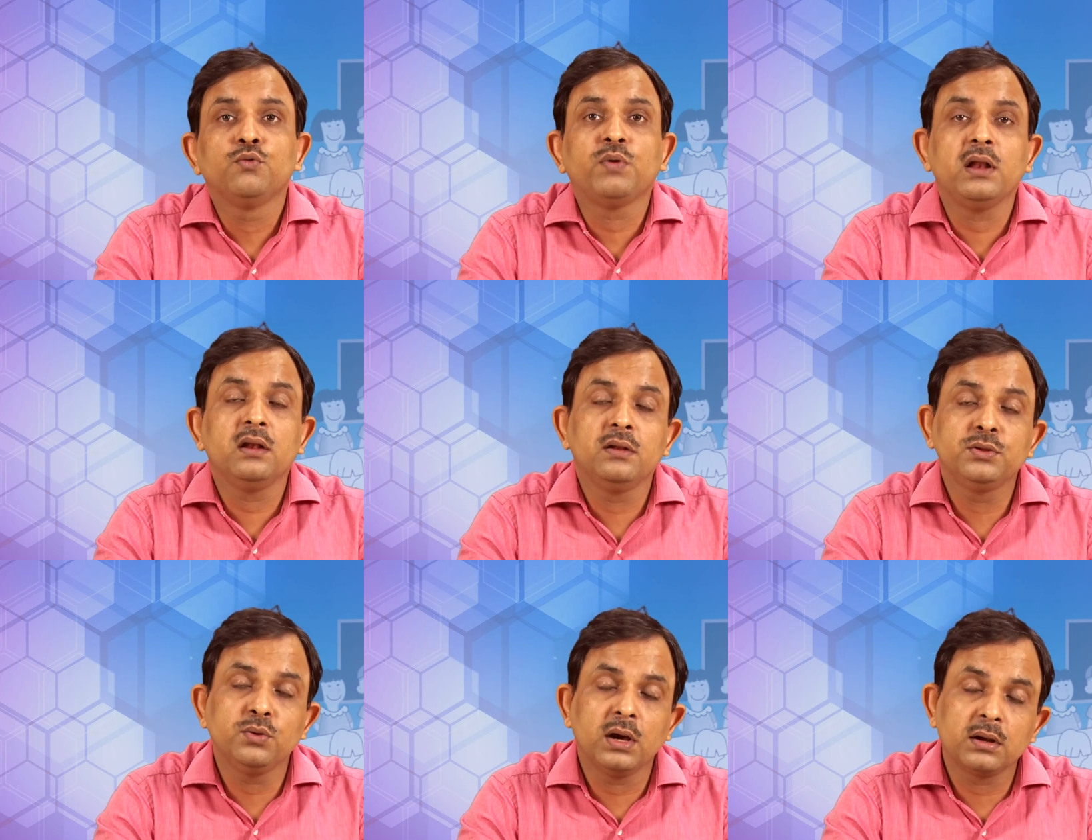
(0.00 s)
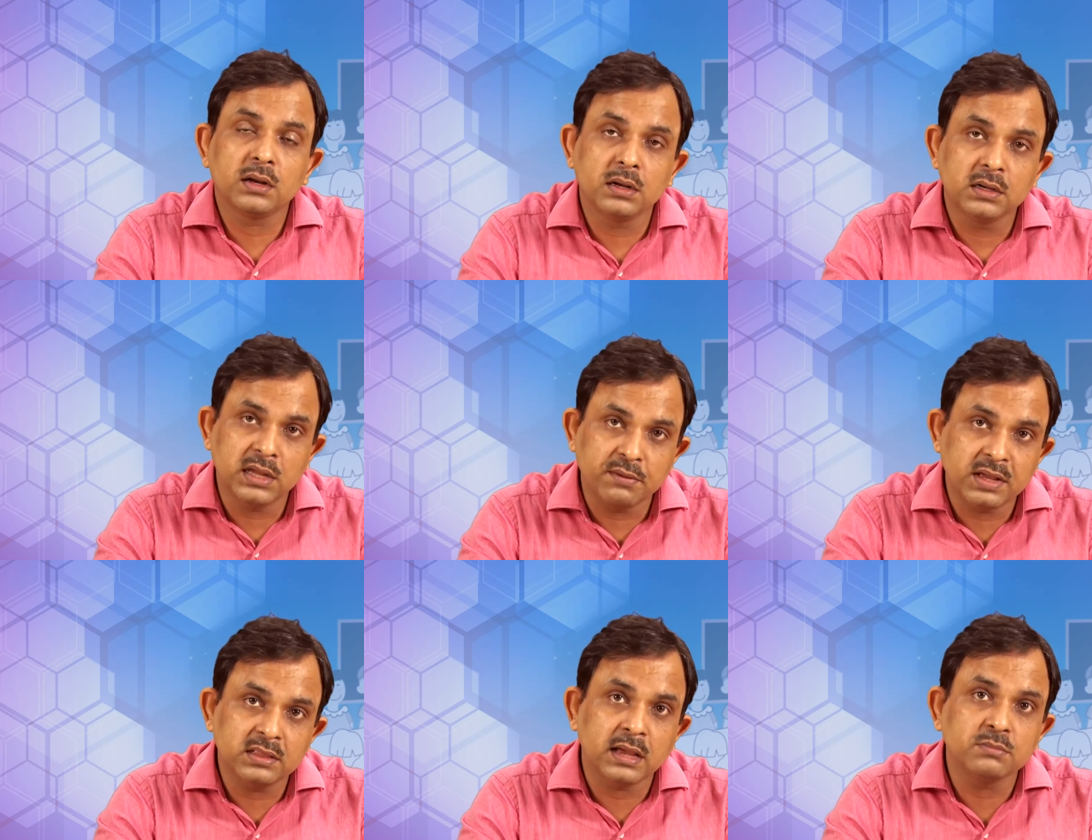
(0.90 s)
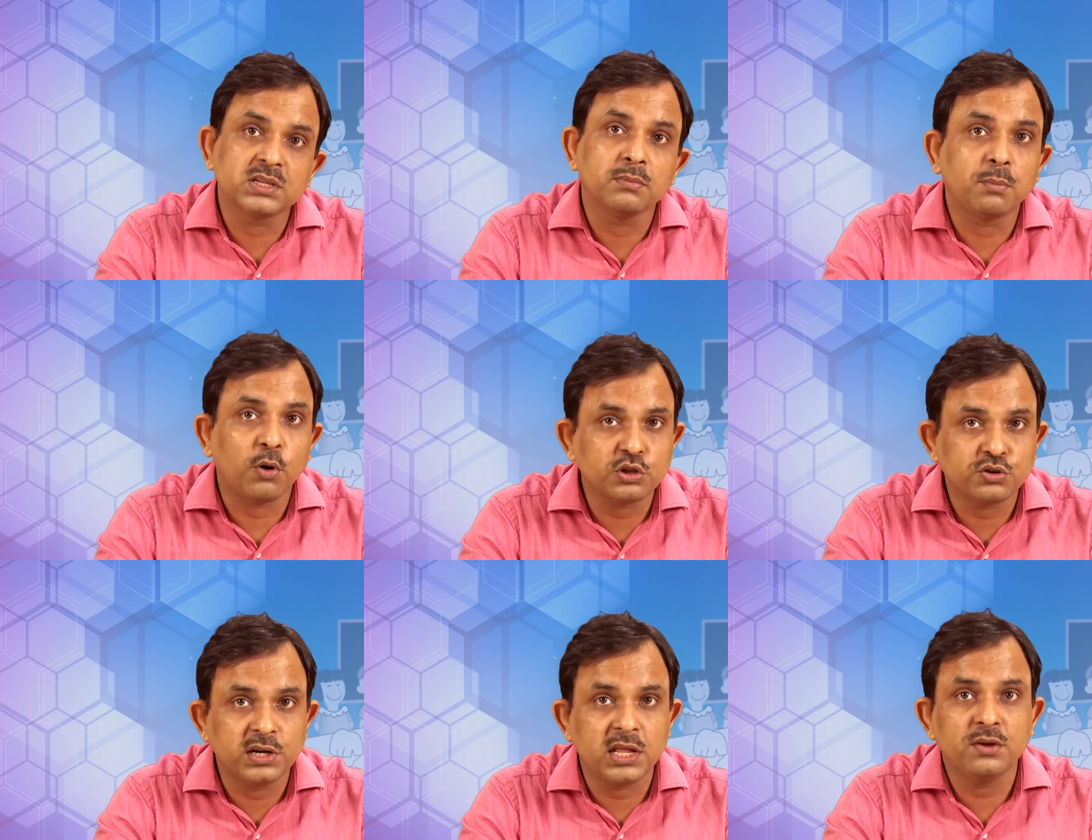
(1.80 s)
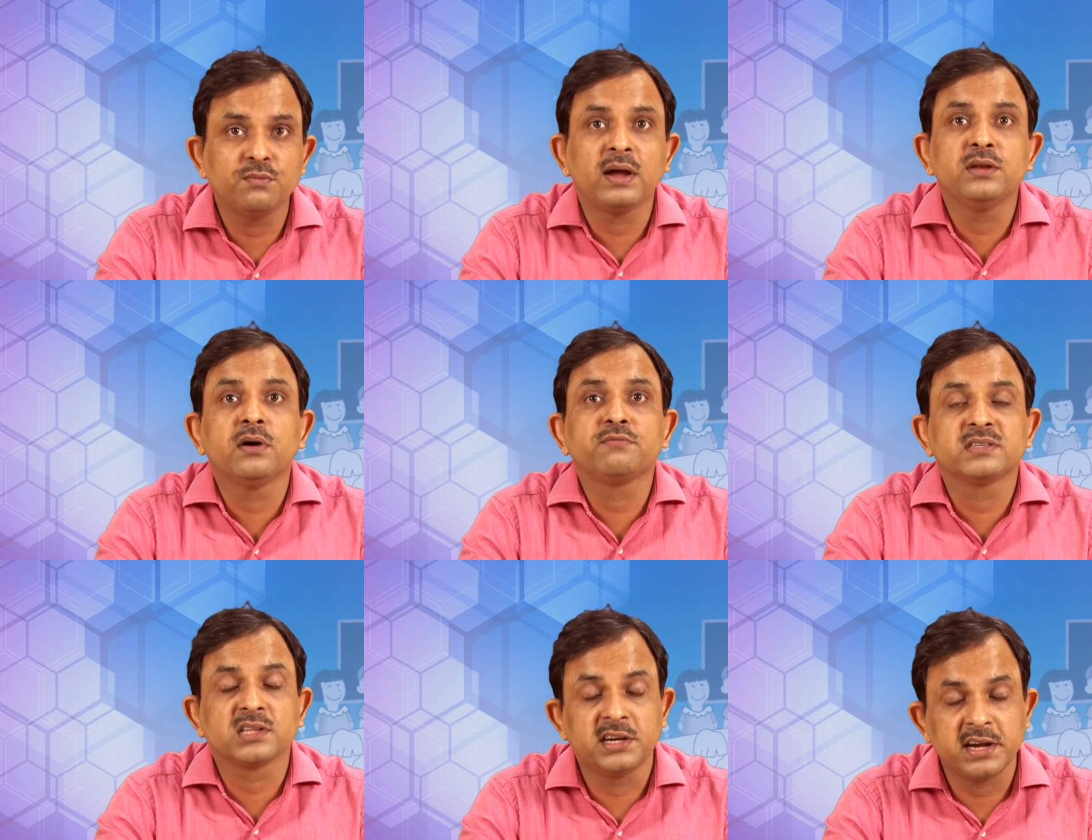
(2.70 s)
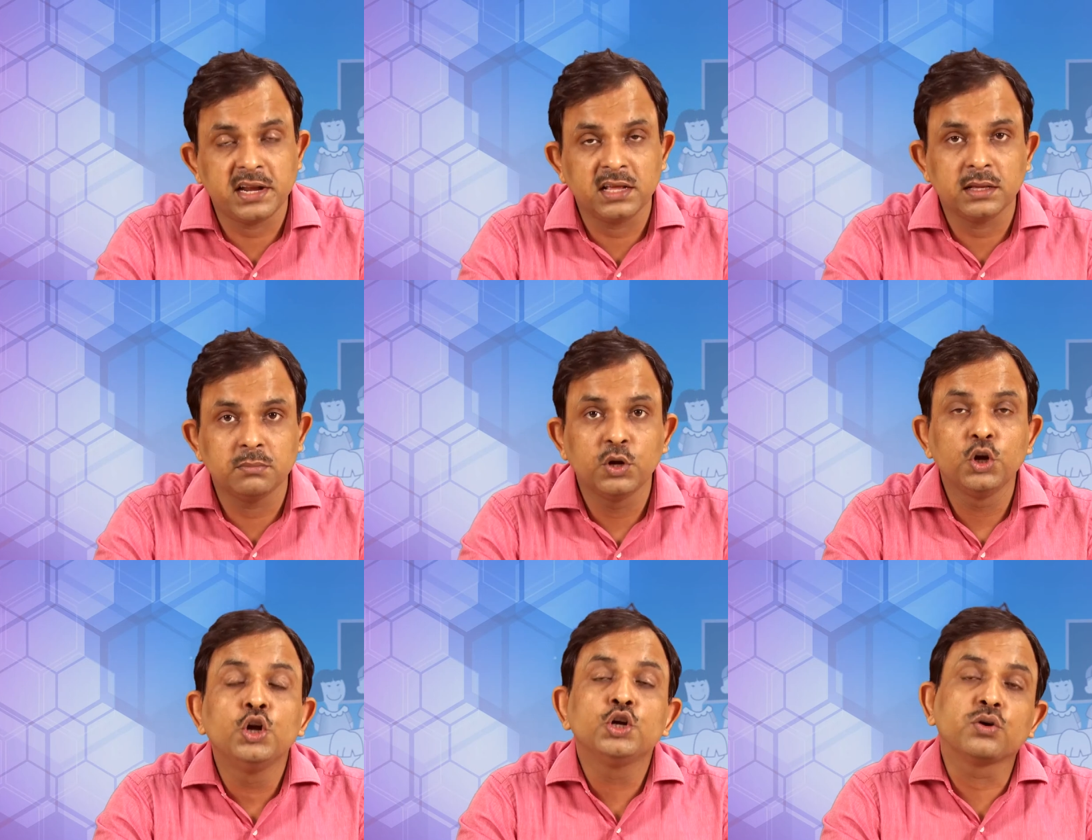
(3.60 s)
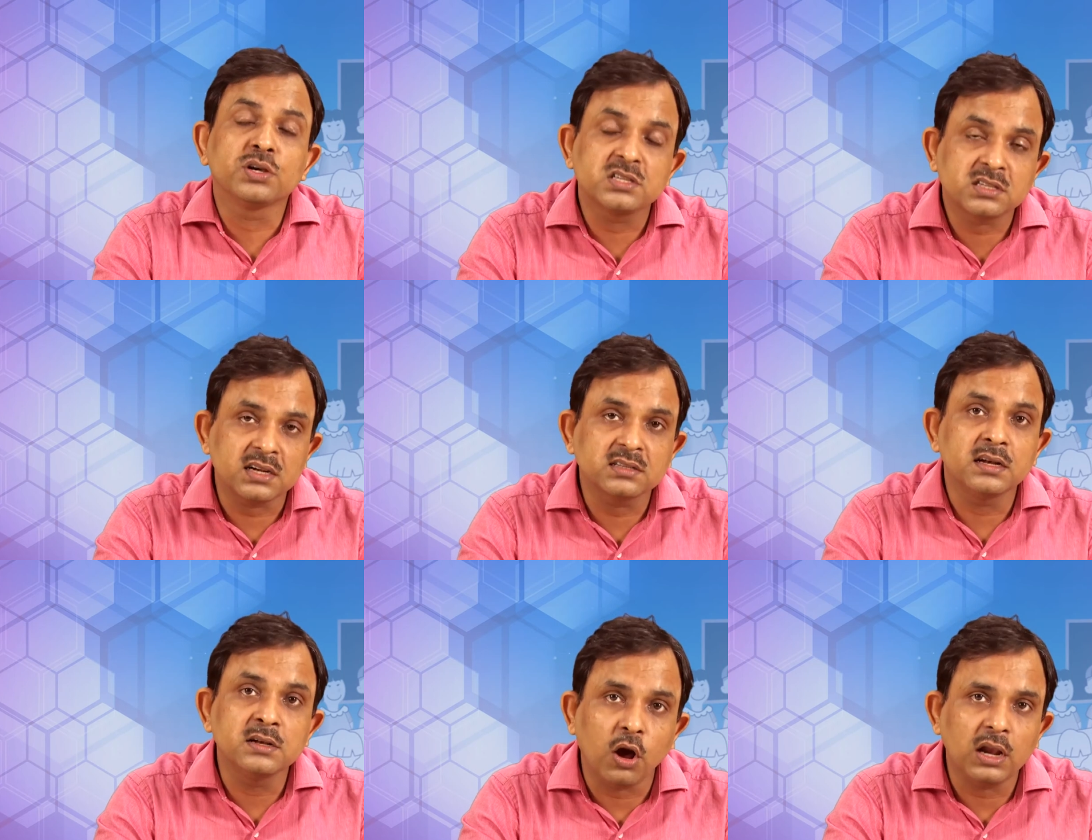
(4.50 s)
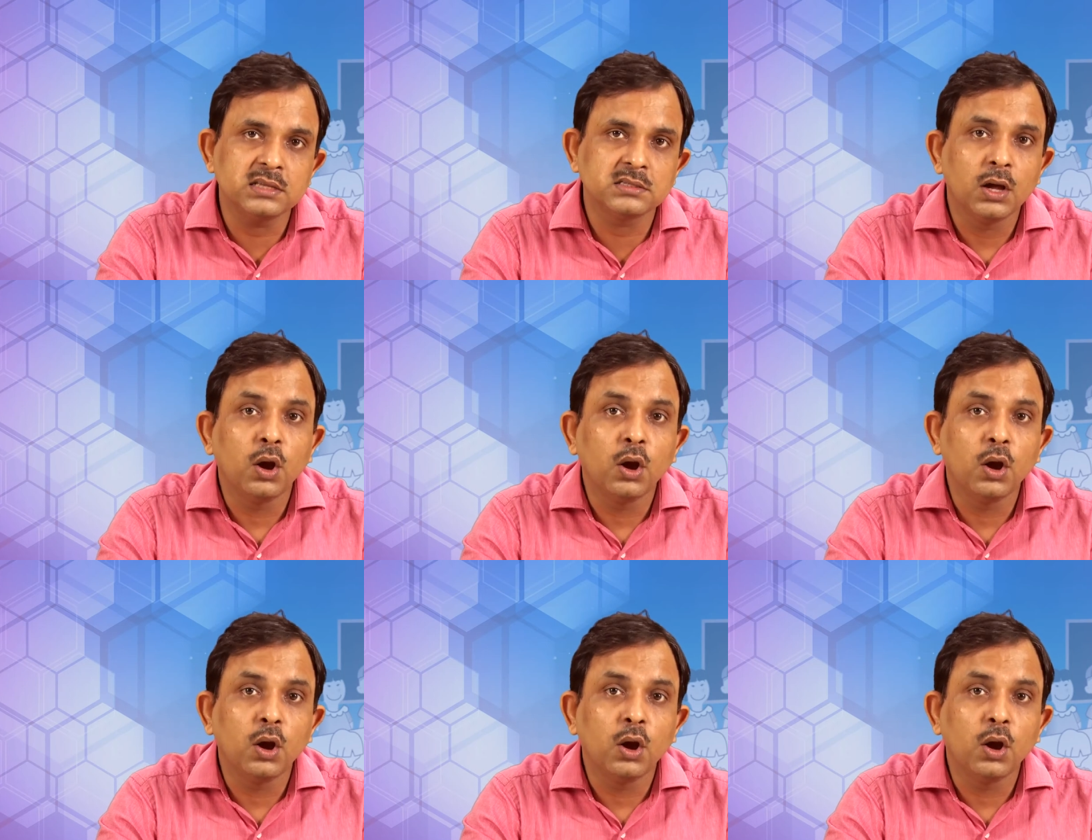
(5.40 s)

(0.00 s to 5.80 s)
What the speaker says: while you are giving them some opportunity, while you are facilitating them to construct their knowledge,